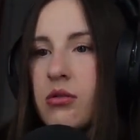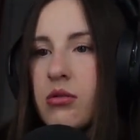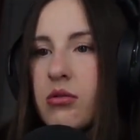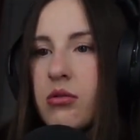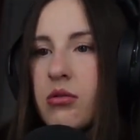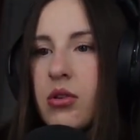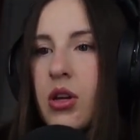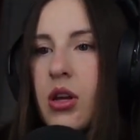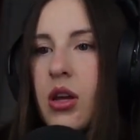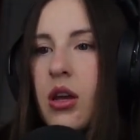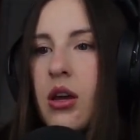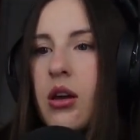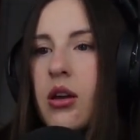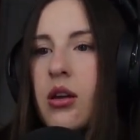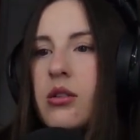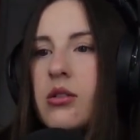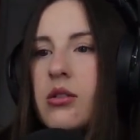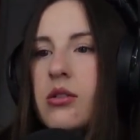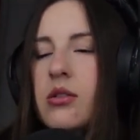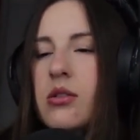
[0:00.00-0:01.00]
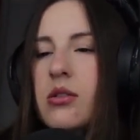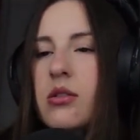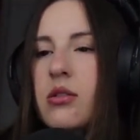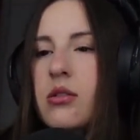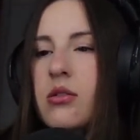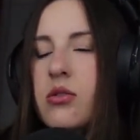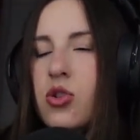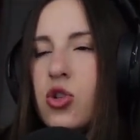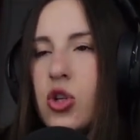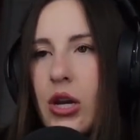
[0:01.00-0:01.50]
and
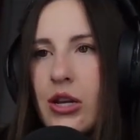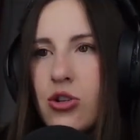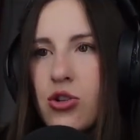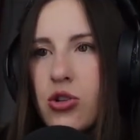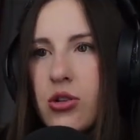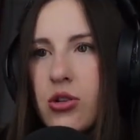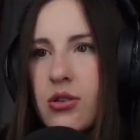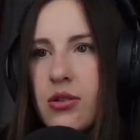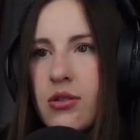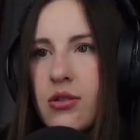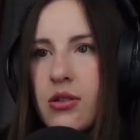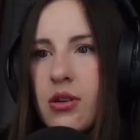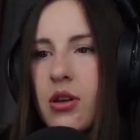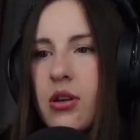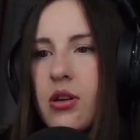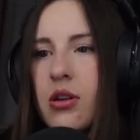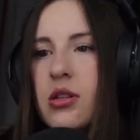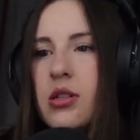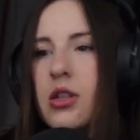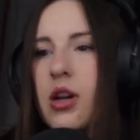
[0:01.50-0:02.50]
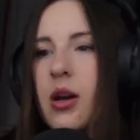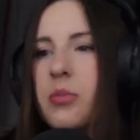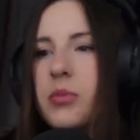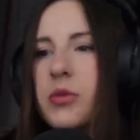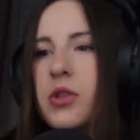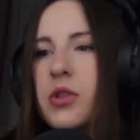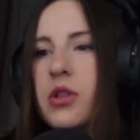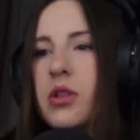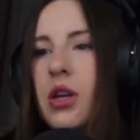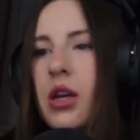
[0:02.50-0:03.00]
changes and
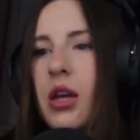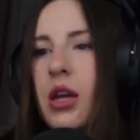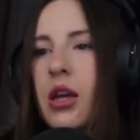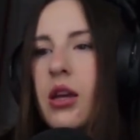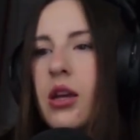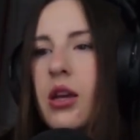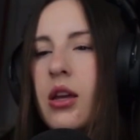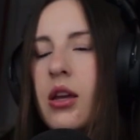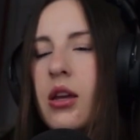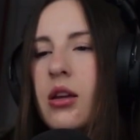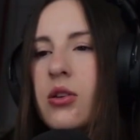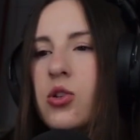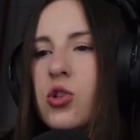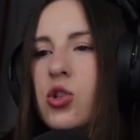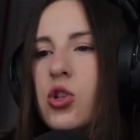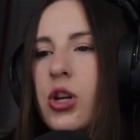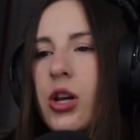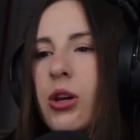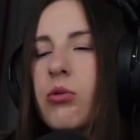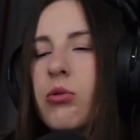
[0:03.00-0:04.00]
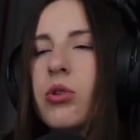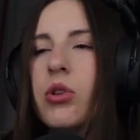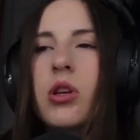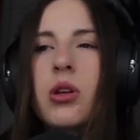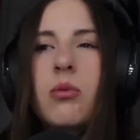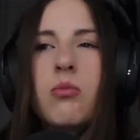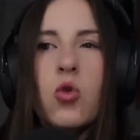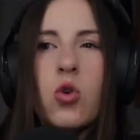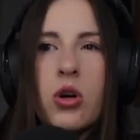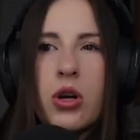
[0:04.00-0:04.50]
adopted a generally
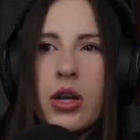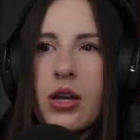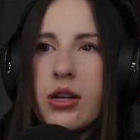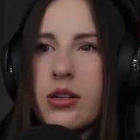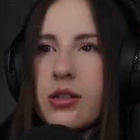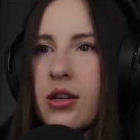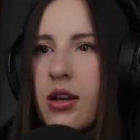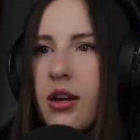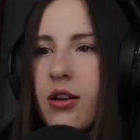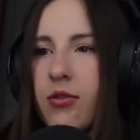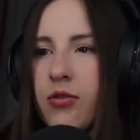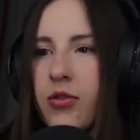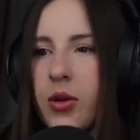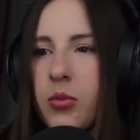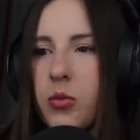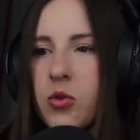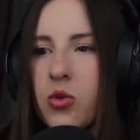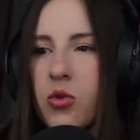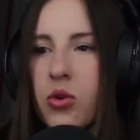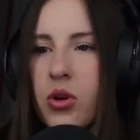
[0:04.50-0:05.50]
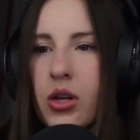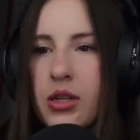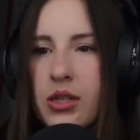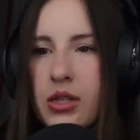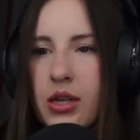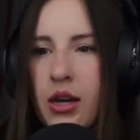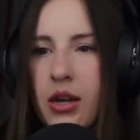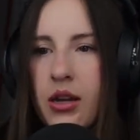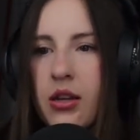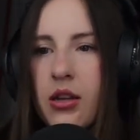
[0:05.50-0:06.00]
more anti-inflammatory
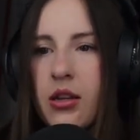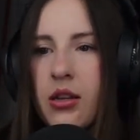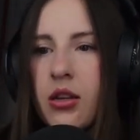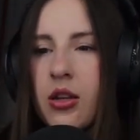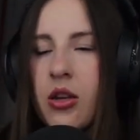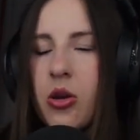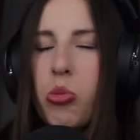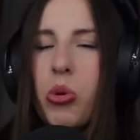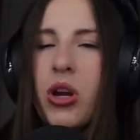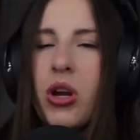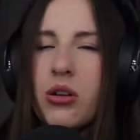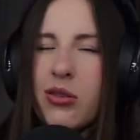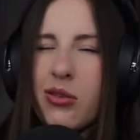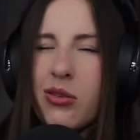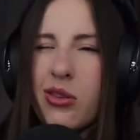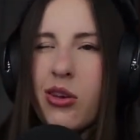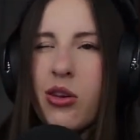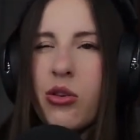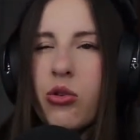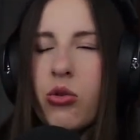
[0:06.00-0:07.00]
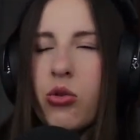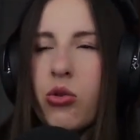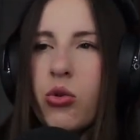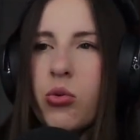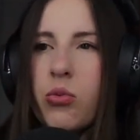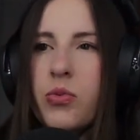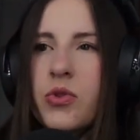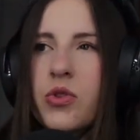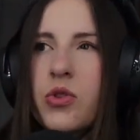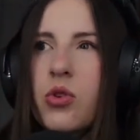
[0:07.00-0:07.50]
diet compared to the other
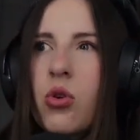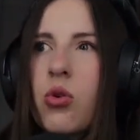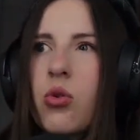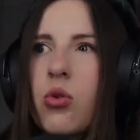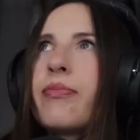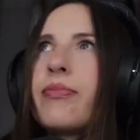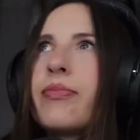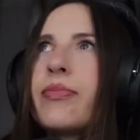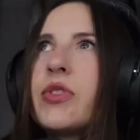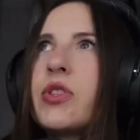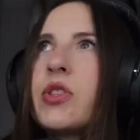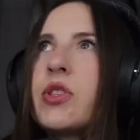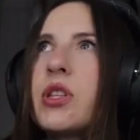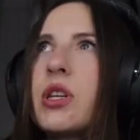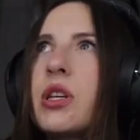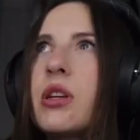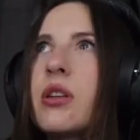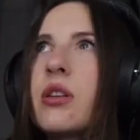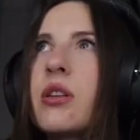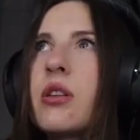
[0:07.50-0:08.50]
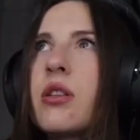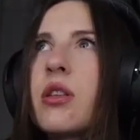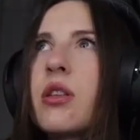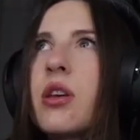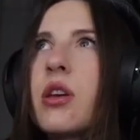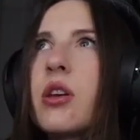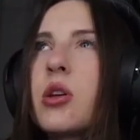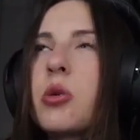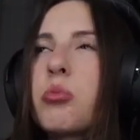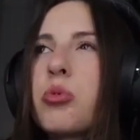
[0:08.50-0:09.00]
groups. So did
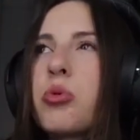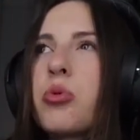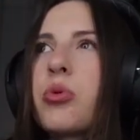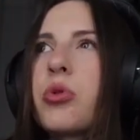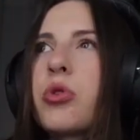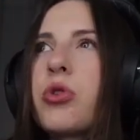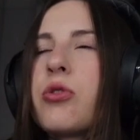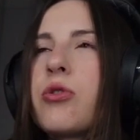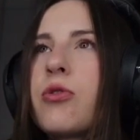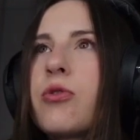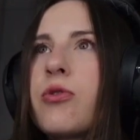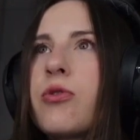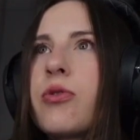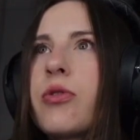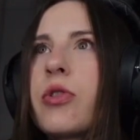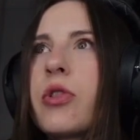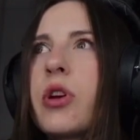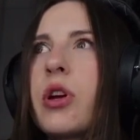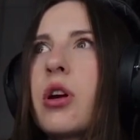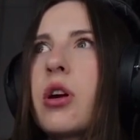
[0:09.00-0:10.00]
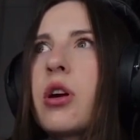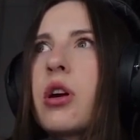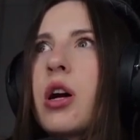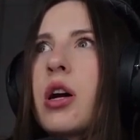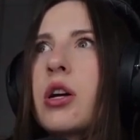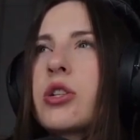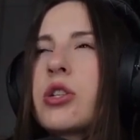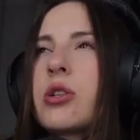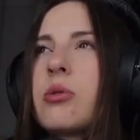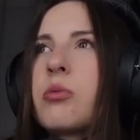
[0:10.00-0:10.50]
they improve their
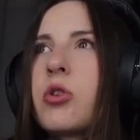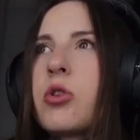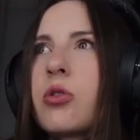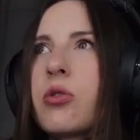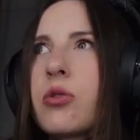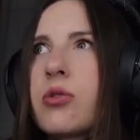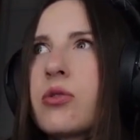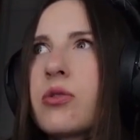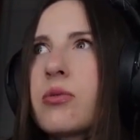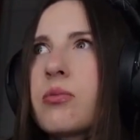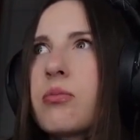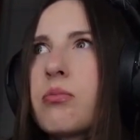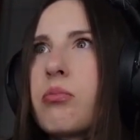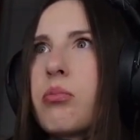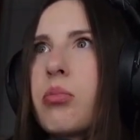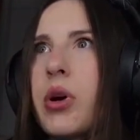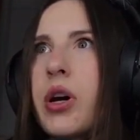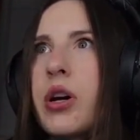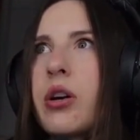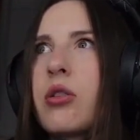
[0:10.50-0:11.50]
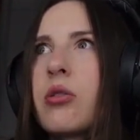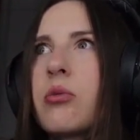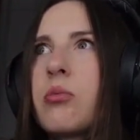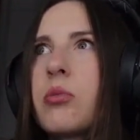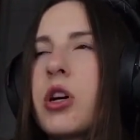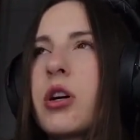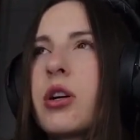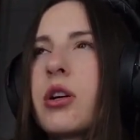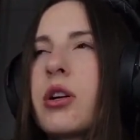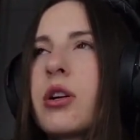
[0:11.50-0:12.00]
Hashimoto's
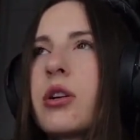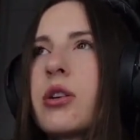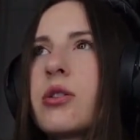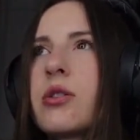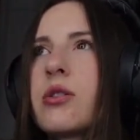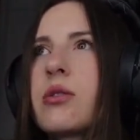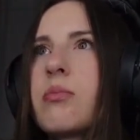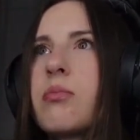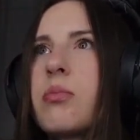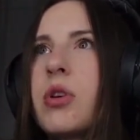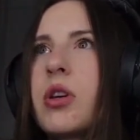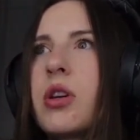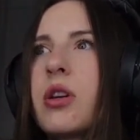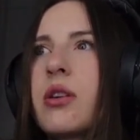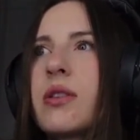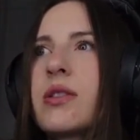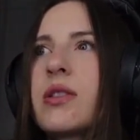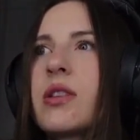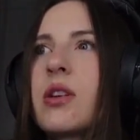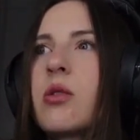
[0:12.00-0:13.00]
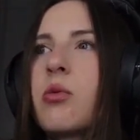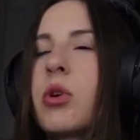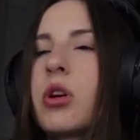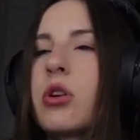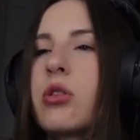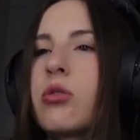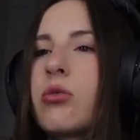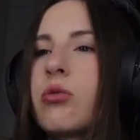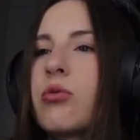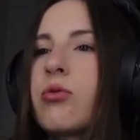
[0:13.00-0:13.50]
biomarkers because they went
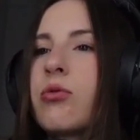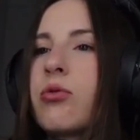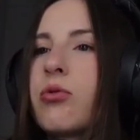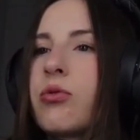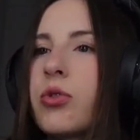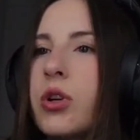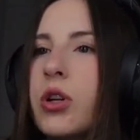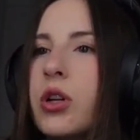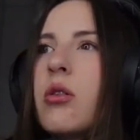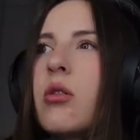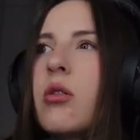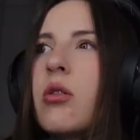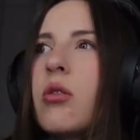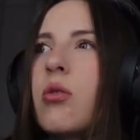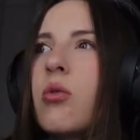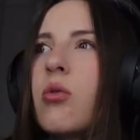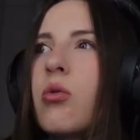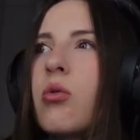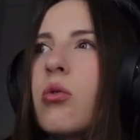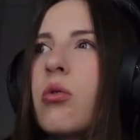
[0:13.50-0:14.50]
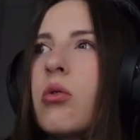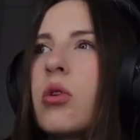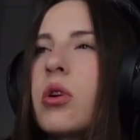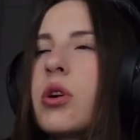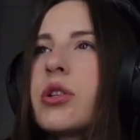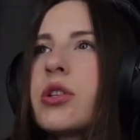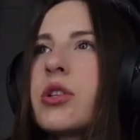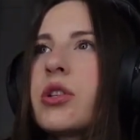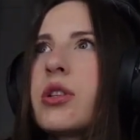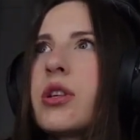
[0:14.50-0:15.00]
gluten-free, or
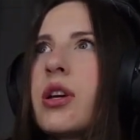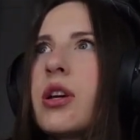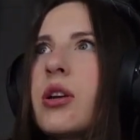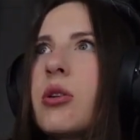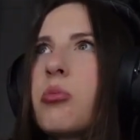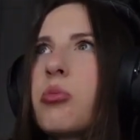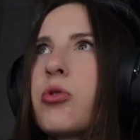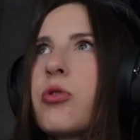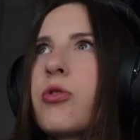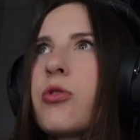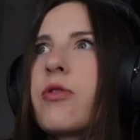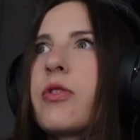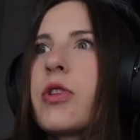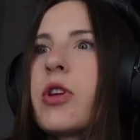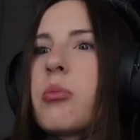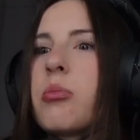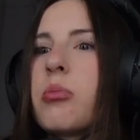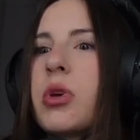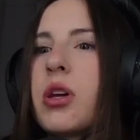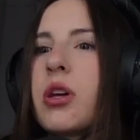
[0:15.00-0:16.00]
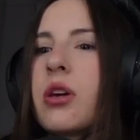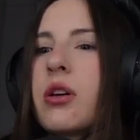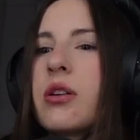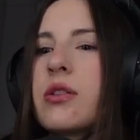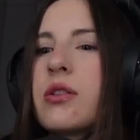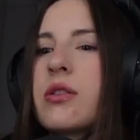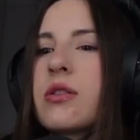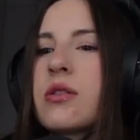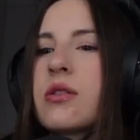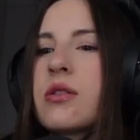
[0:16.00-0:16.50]
did they improve them
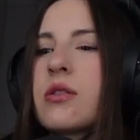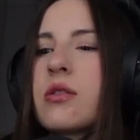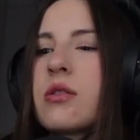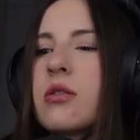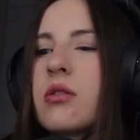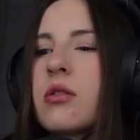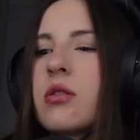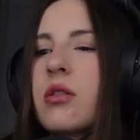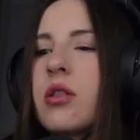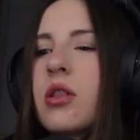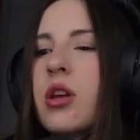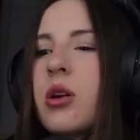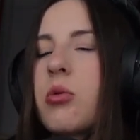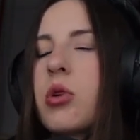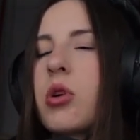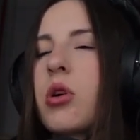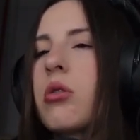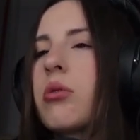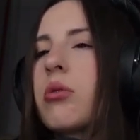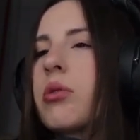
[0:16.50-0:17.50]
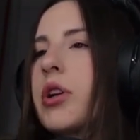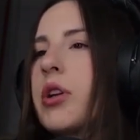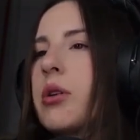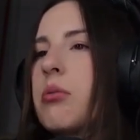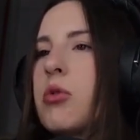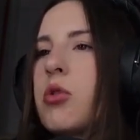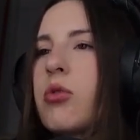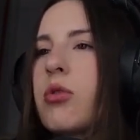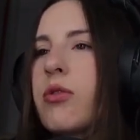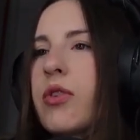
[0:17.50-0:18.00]
because they were already
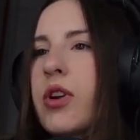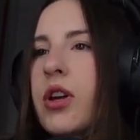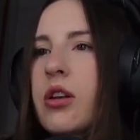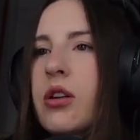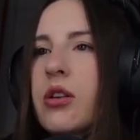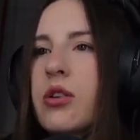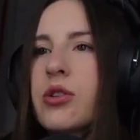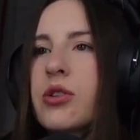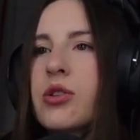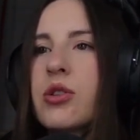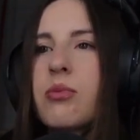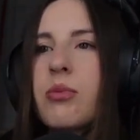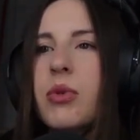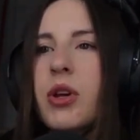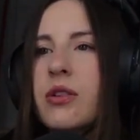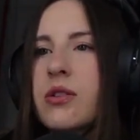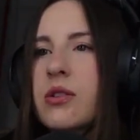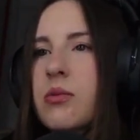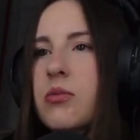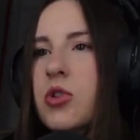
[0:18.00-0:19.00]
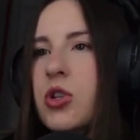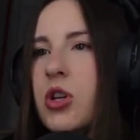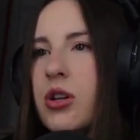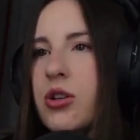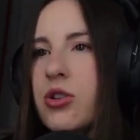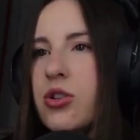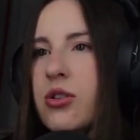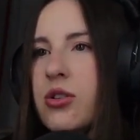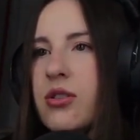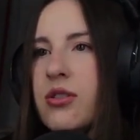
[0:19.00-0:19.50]
motivated to make some
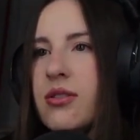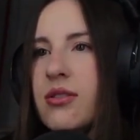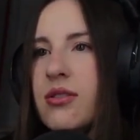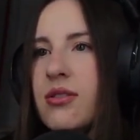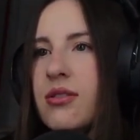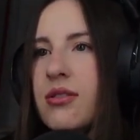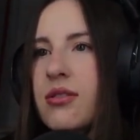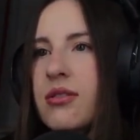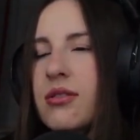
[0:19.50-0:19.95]
changes?